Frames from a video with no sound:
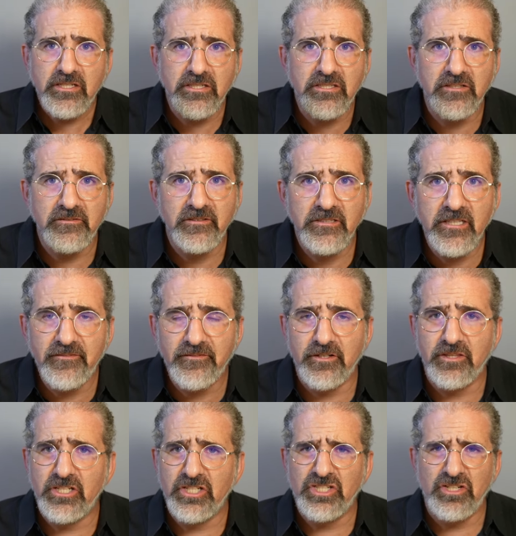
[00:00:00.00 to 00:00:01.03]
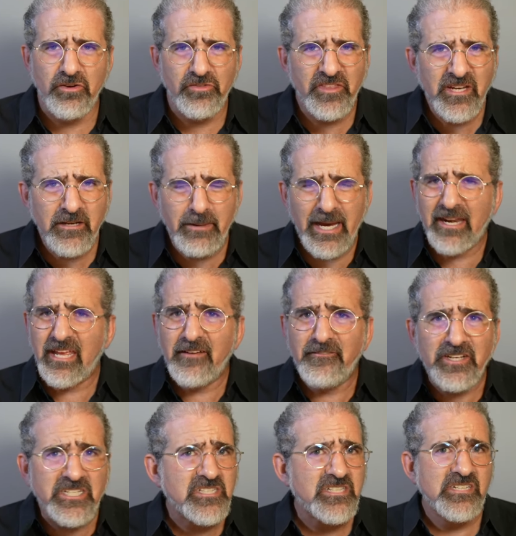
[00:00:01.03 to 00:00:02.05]
to deliver this show. Think about, if
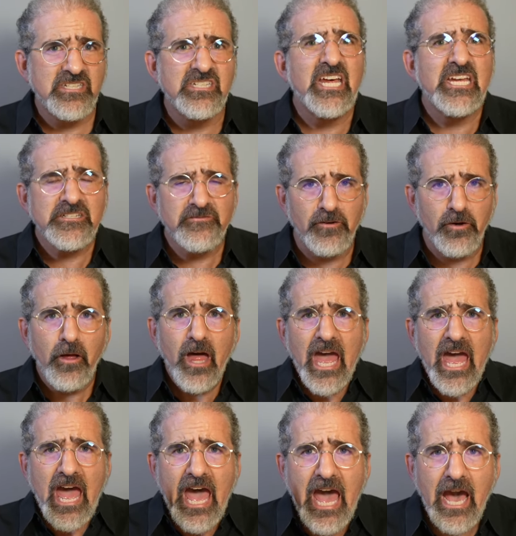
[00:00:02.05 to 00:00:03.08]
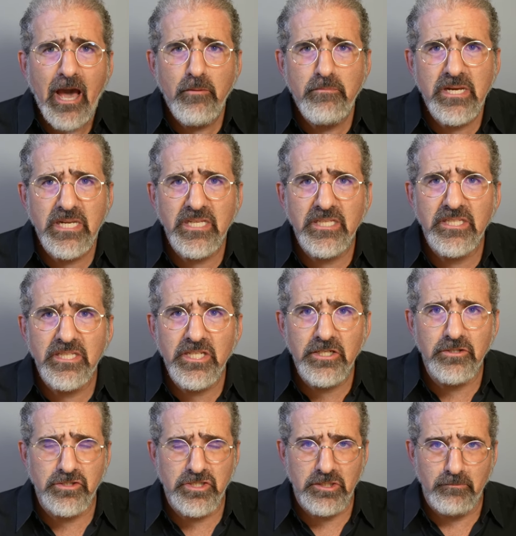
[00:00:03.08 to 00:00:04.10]
it's successful, how many
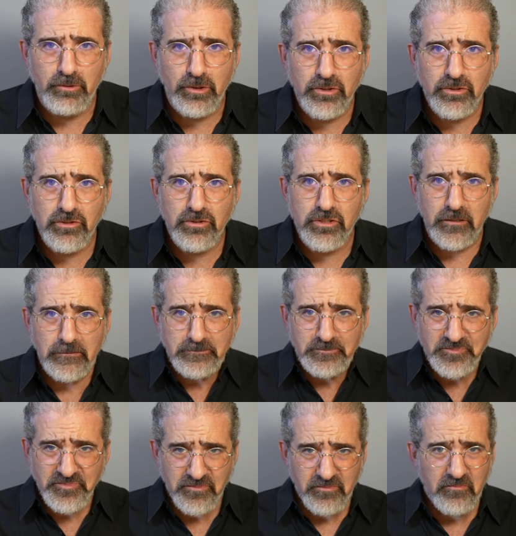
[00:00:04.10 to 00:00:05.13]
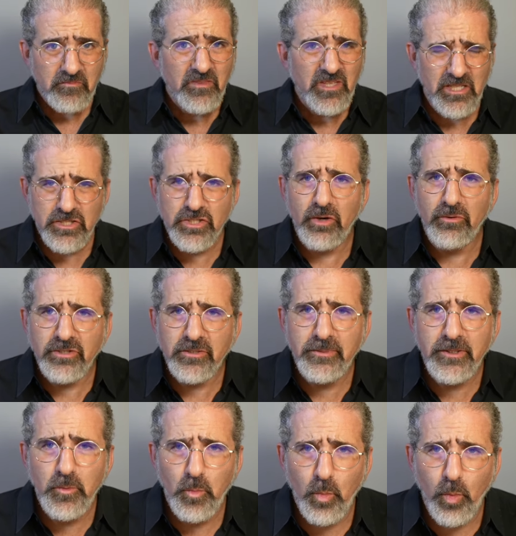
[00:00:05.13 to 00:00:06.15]
years the producer is going to
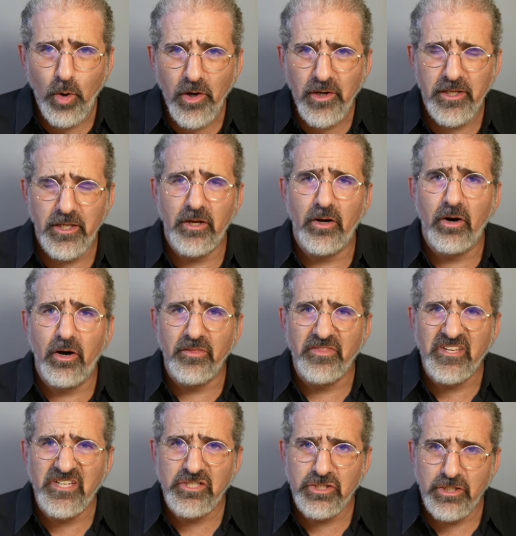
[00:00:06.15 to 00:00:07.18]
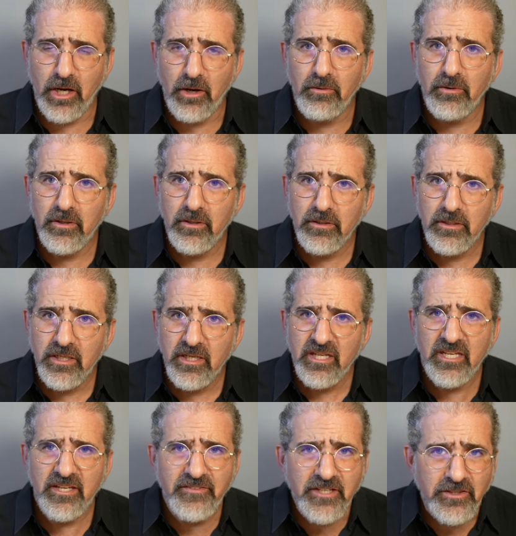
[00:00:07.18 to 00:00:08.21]
be working on this show,
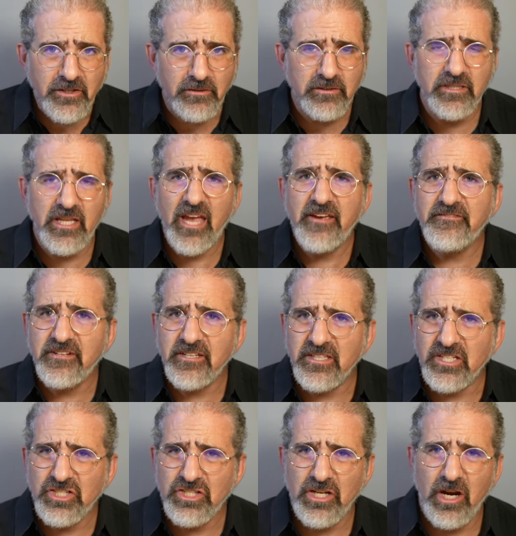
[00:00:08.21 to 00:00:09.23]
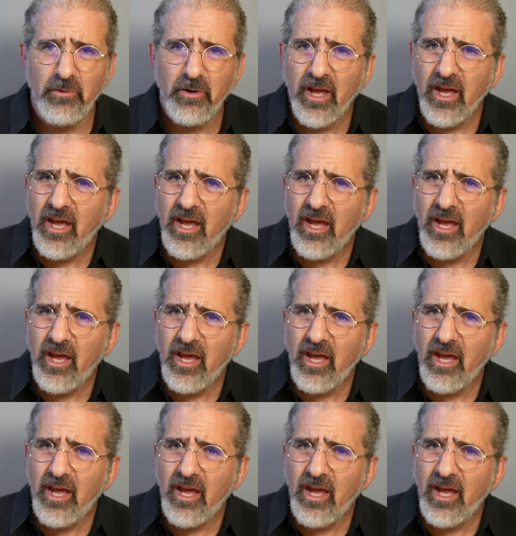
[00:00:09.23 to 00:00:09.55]
giving their life to this show.